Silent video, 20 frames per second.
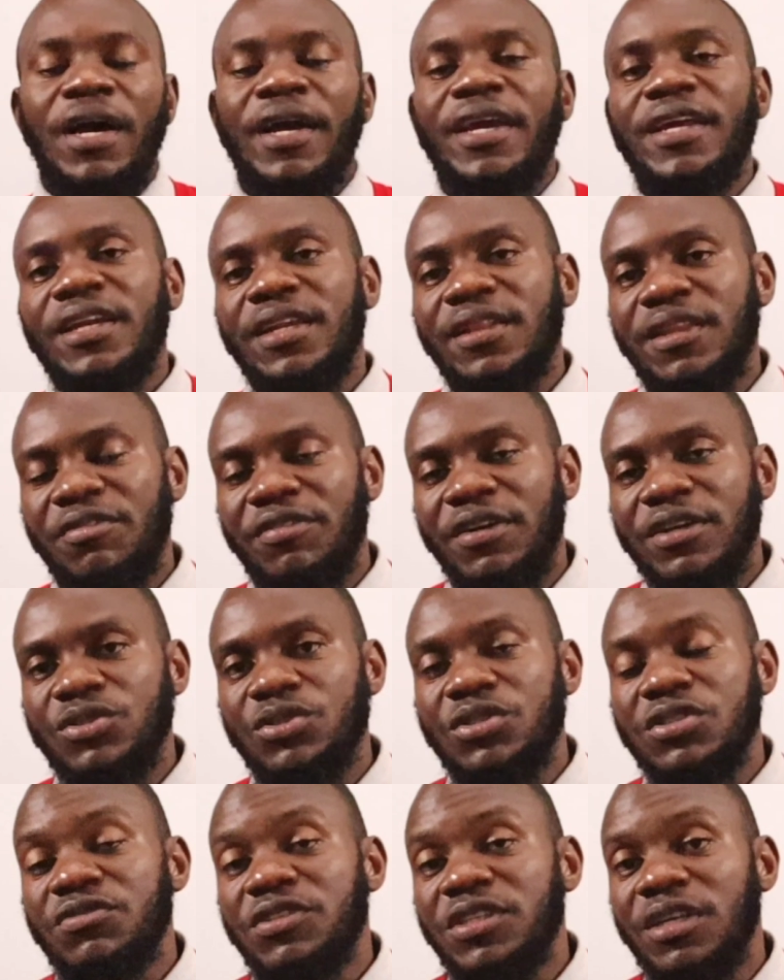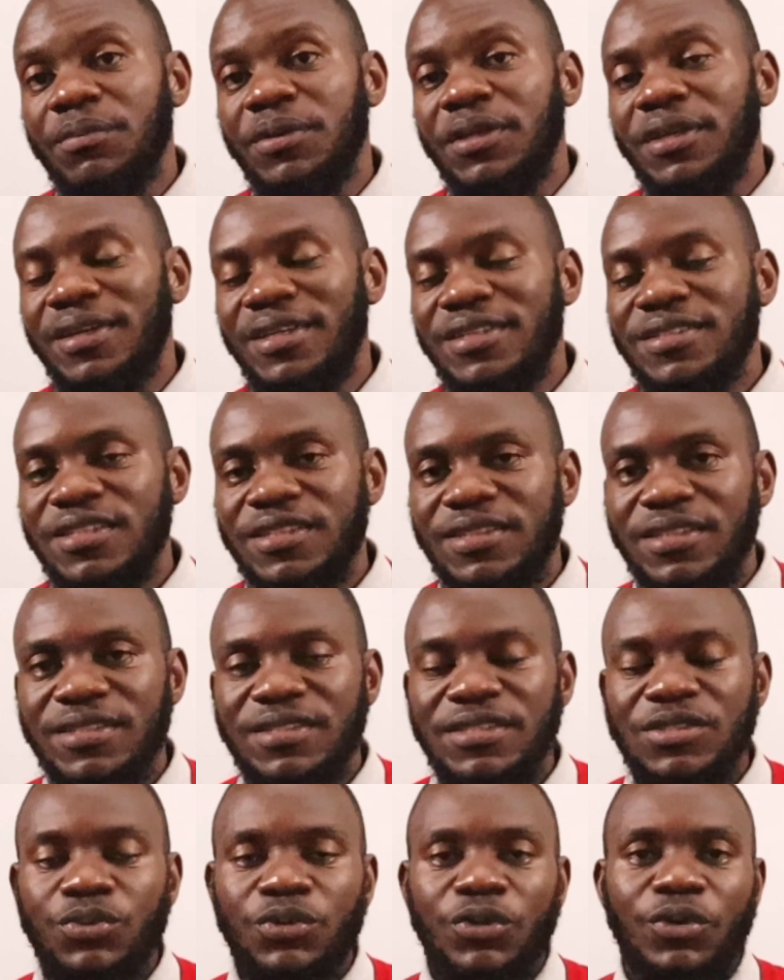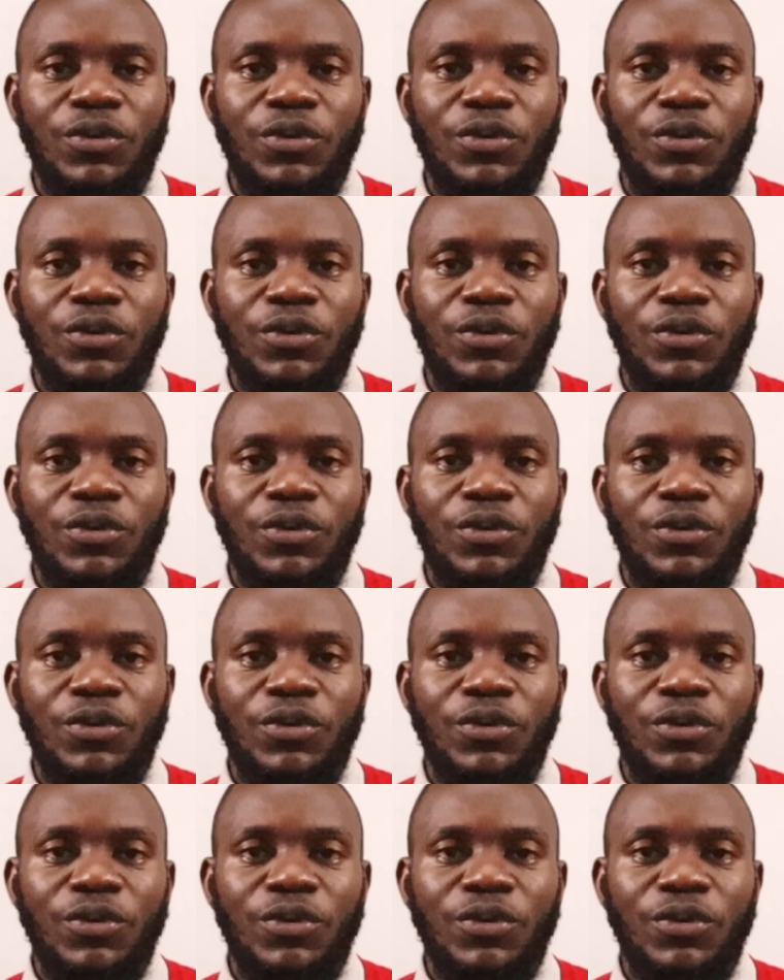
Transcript: Again, another function is vitamin D synthesis.